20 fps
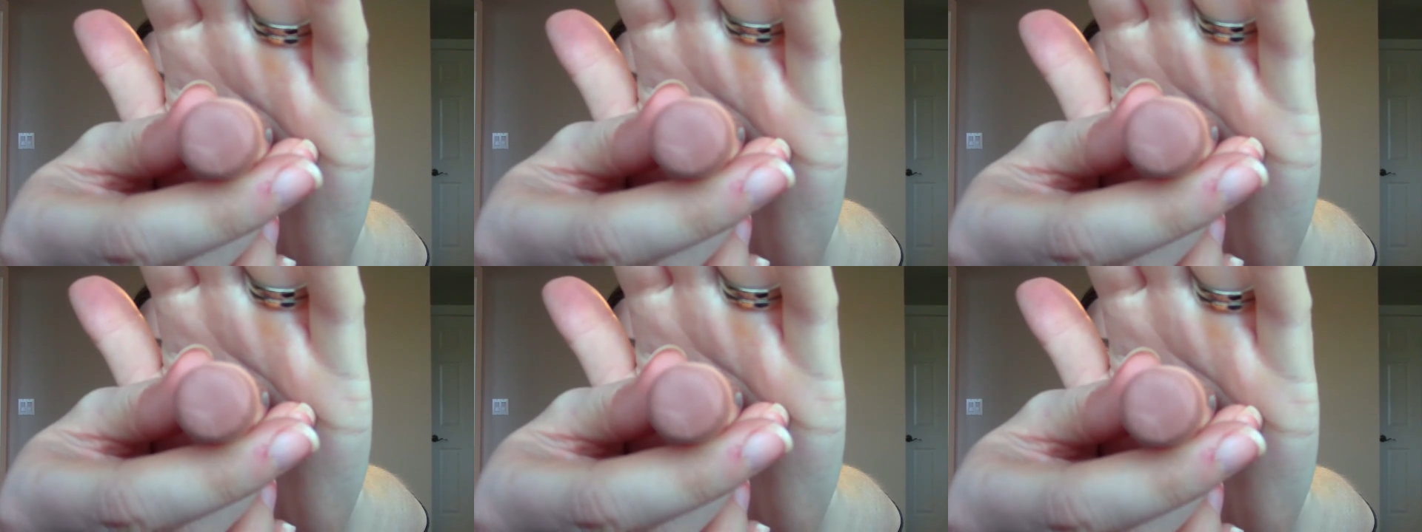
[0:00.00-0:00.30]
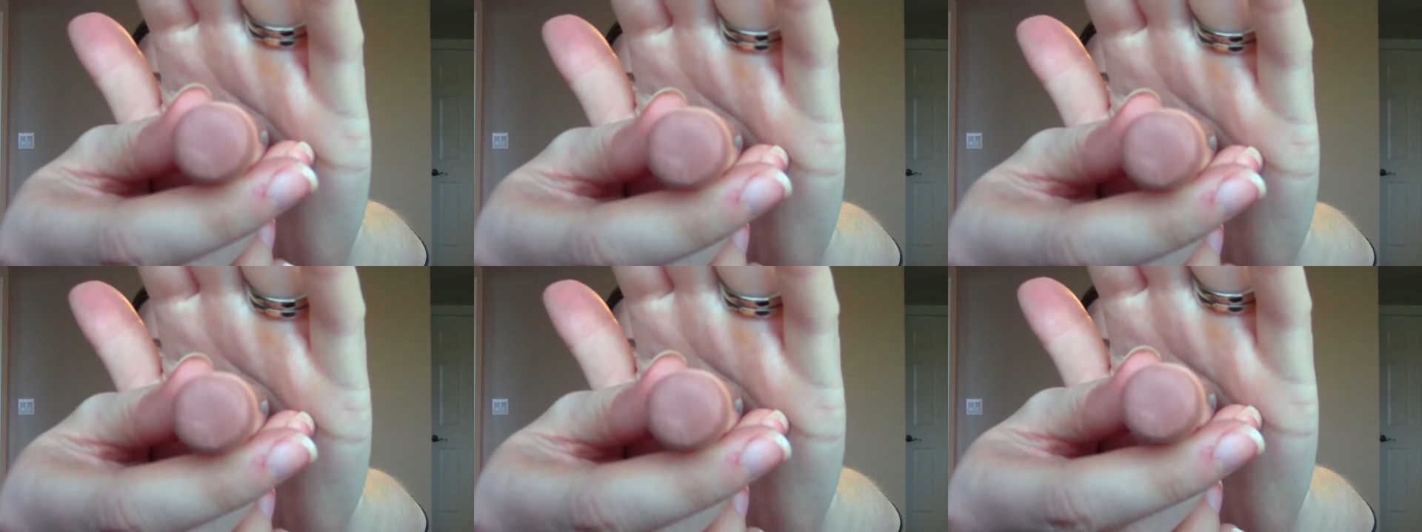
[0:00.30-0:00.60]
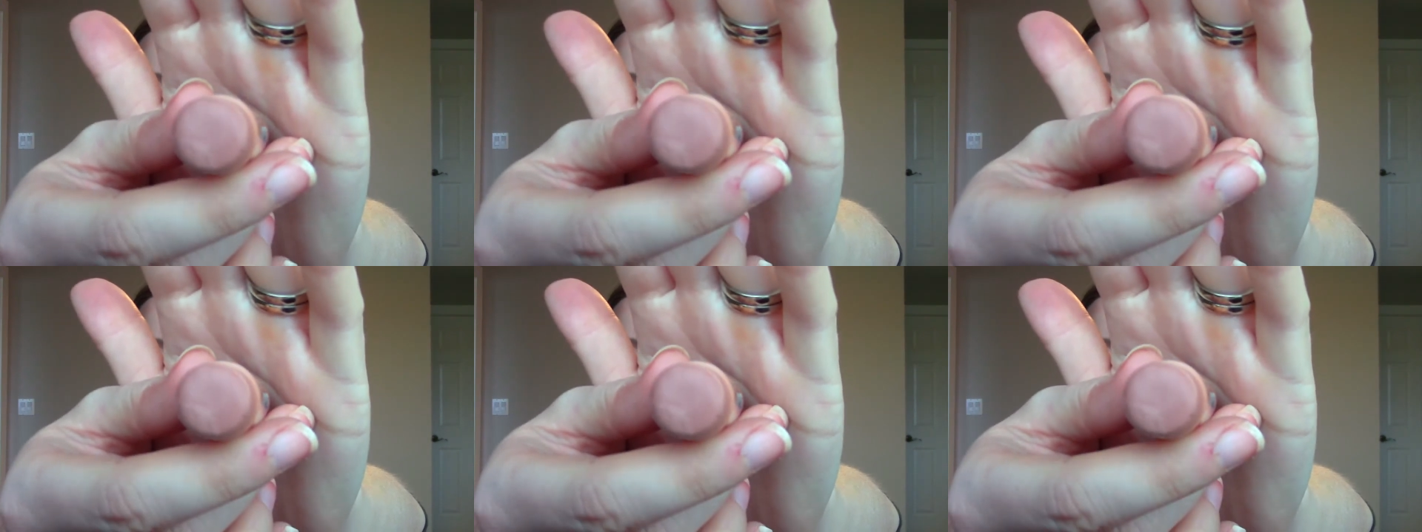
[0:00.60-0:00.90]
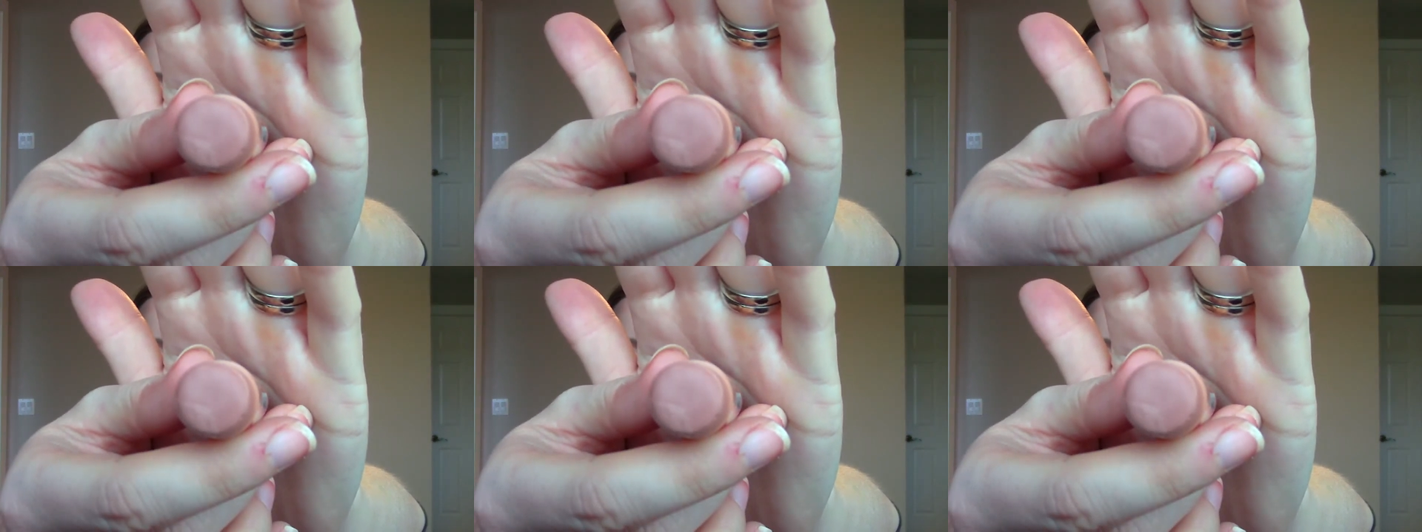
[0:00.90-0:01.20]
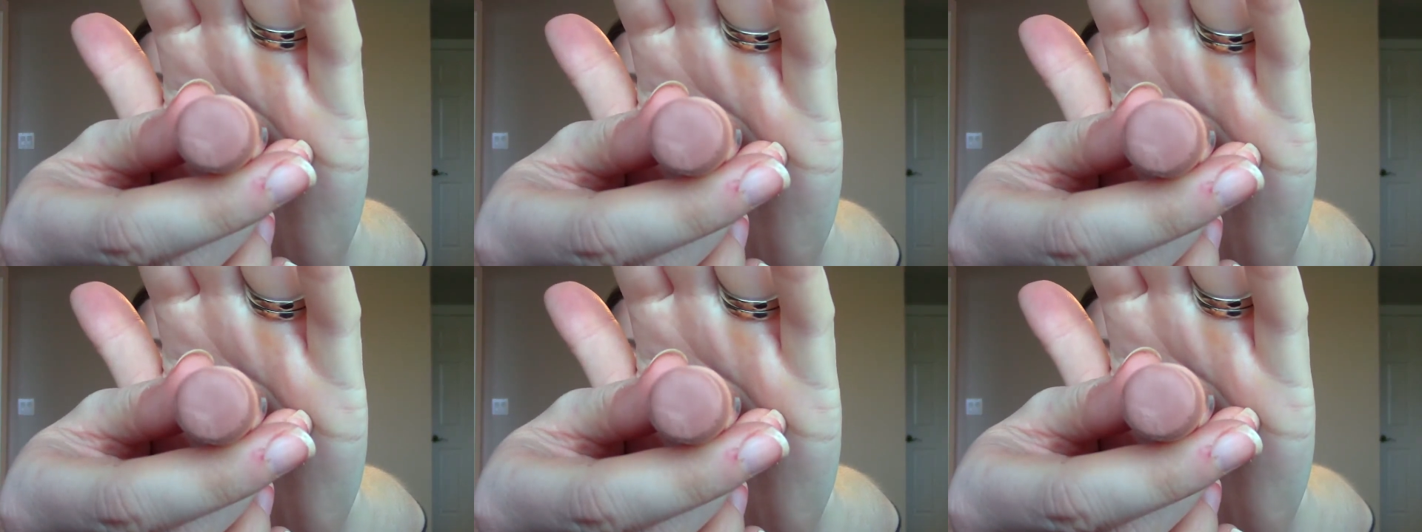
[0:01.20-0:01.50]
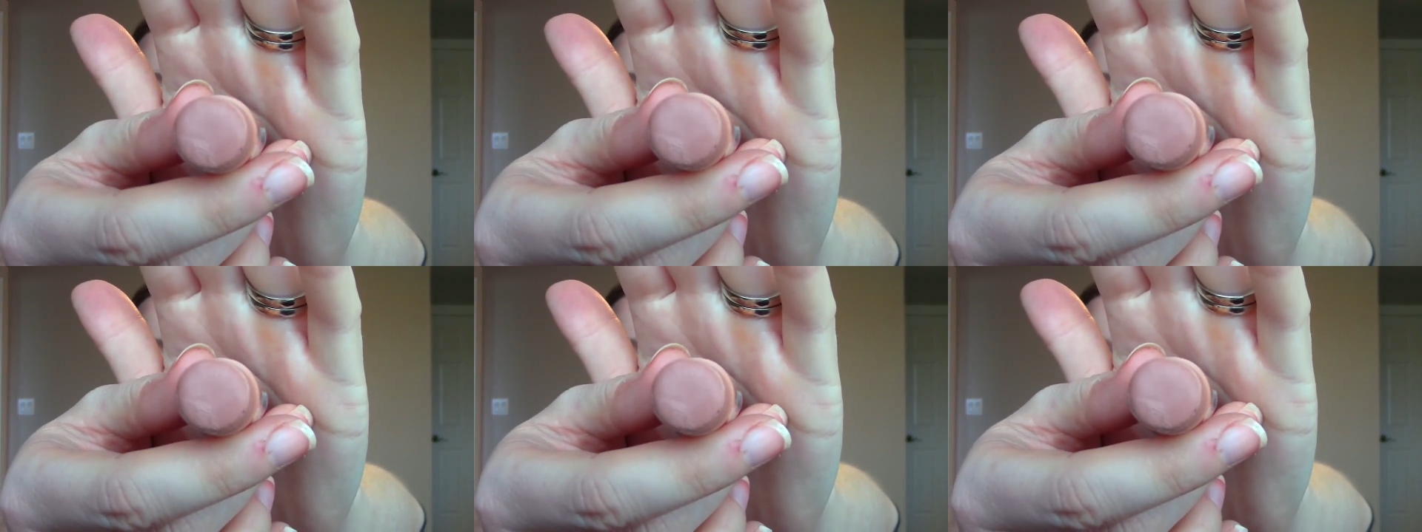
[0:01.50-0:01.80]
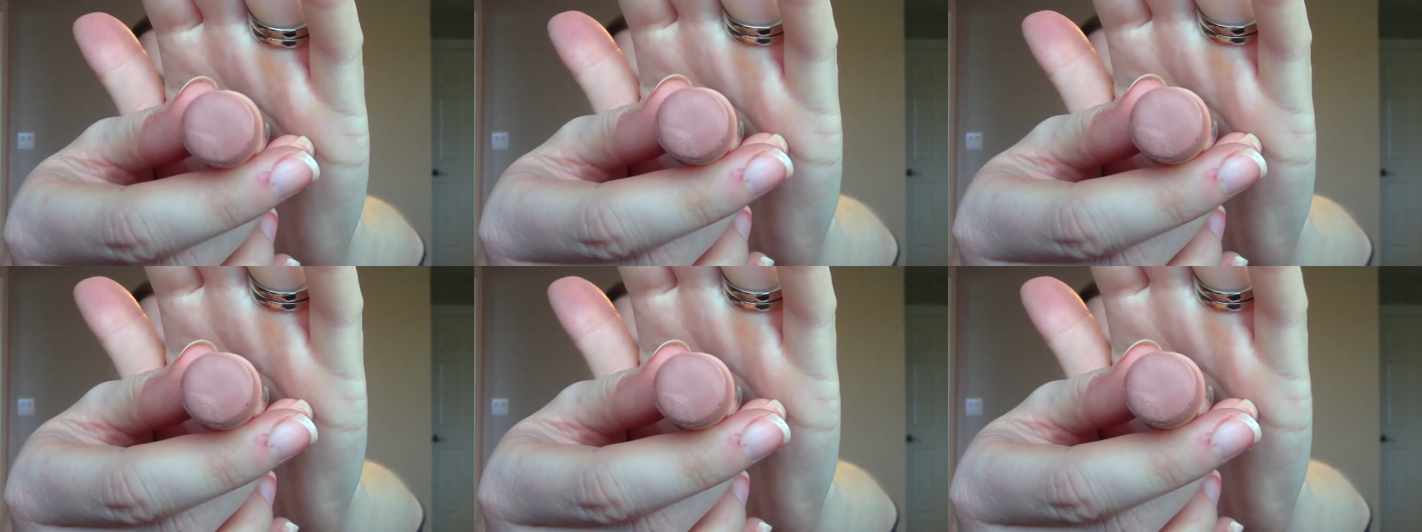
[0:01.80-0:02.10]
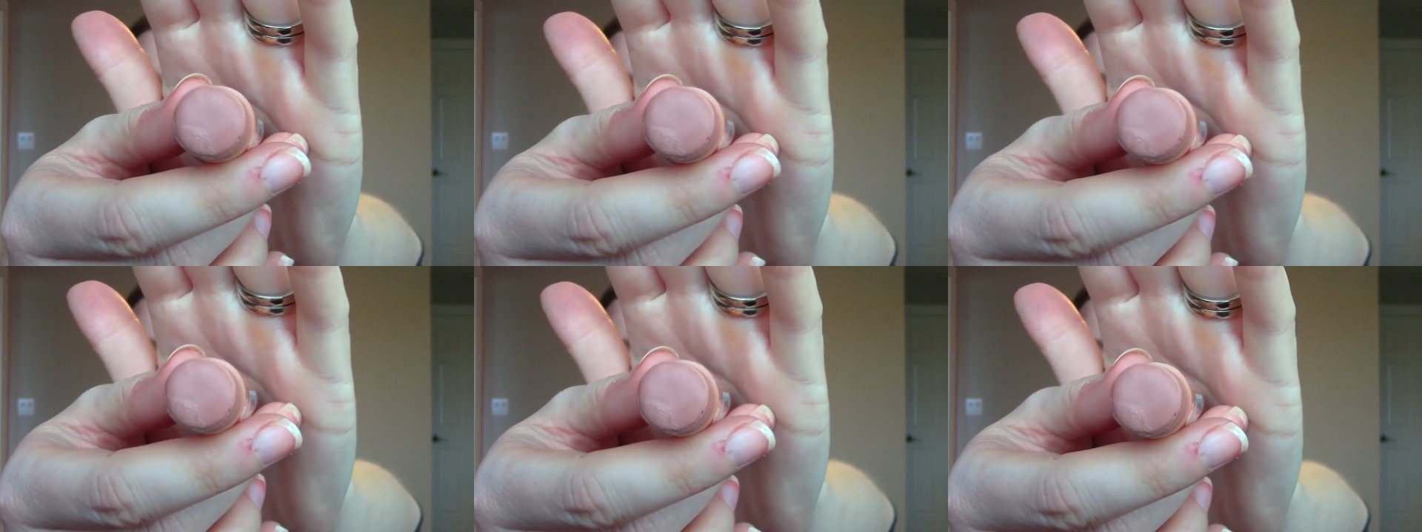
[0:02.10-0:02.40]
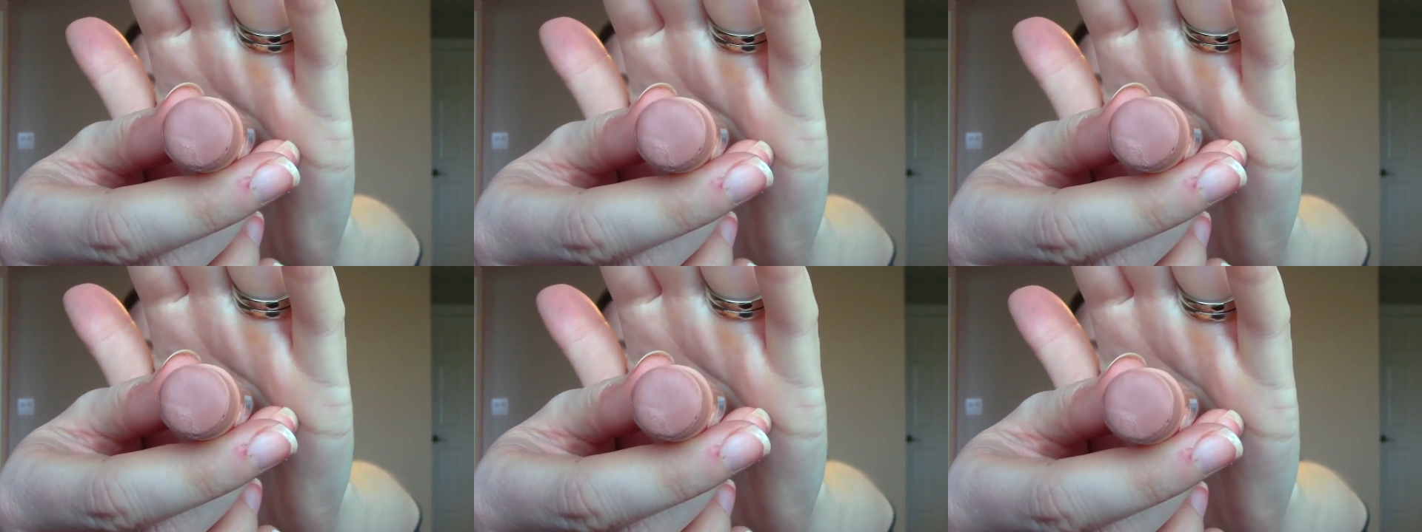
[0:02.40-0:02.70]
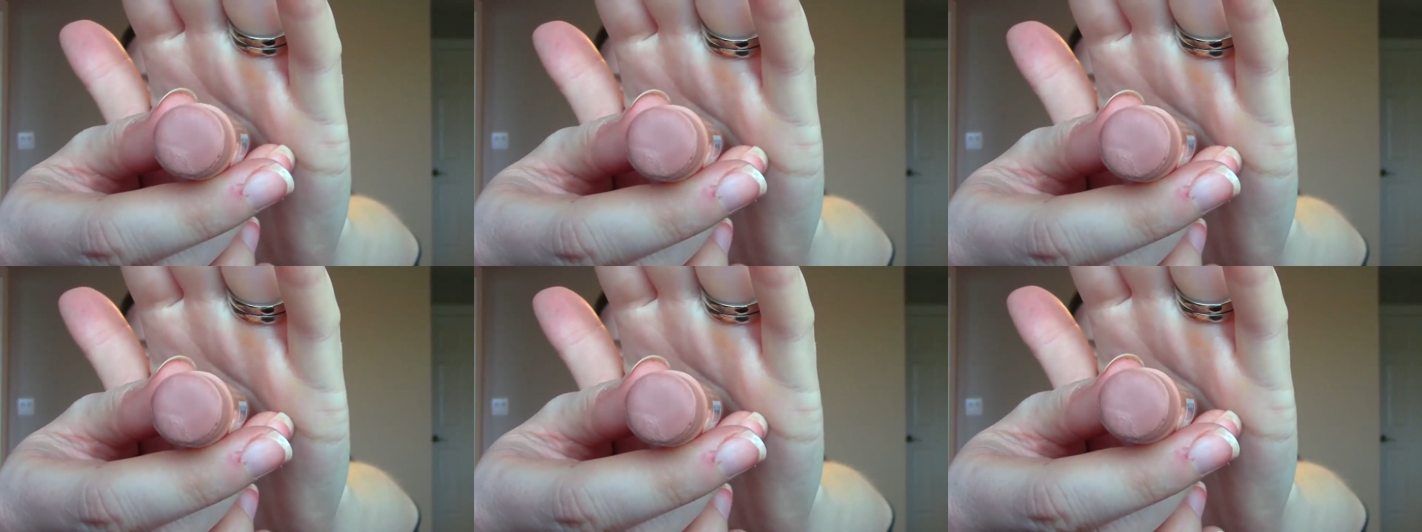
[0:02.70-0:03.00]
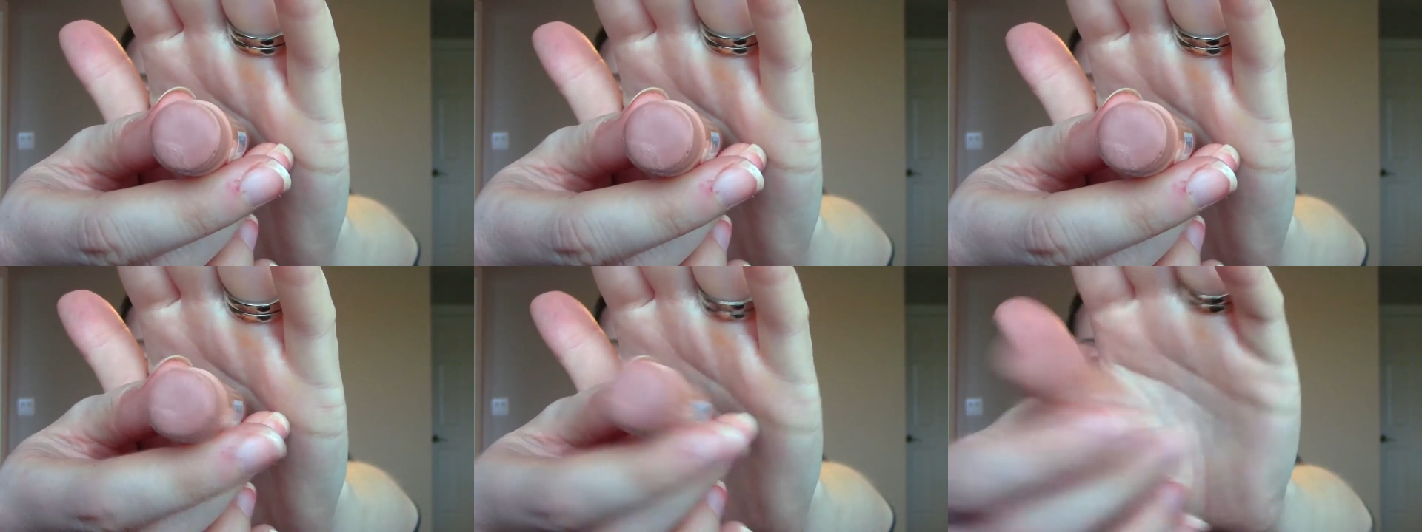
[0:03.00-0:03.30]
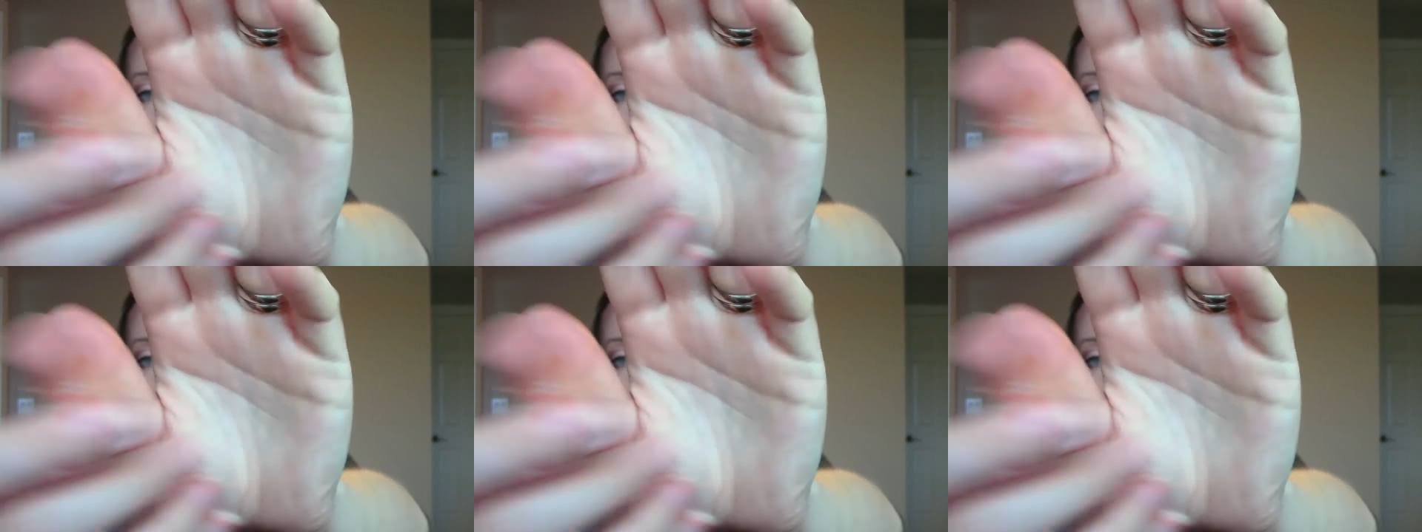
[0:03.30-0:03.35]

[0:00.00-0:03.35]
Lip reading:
[unreadable: no face in view]